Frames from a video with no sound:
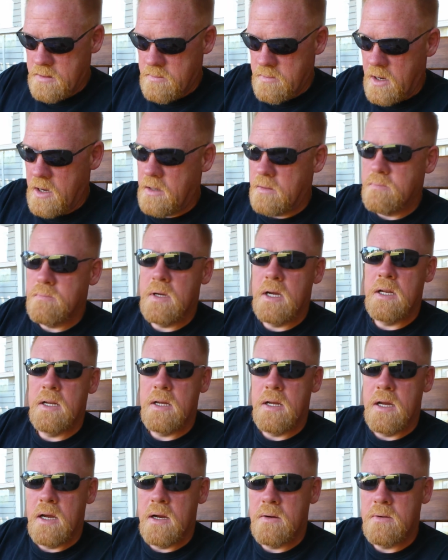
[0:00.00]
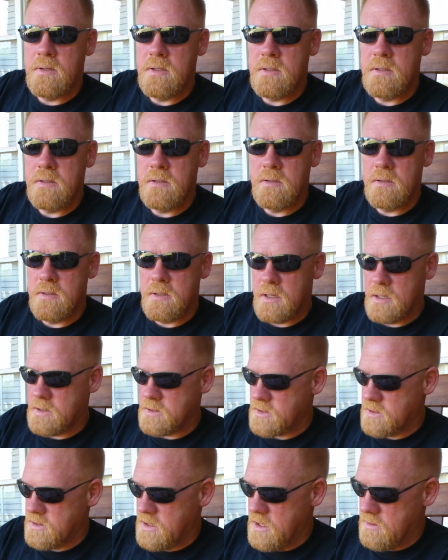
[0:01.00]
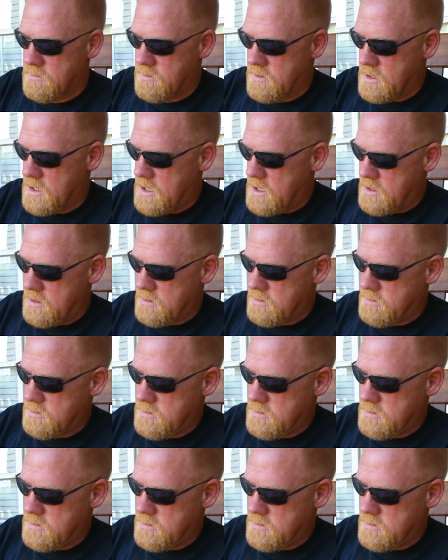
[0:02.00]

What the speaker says: But anyhow, that's enough of that.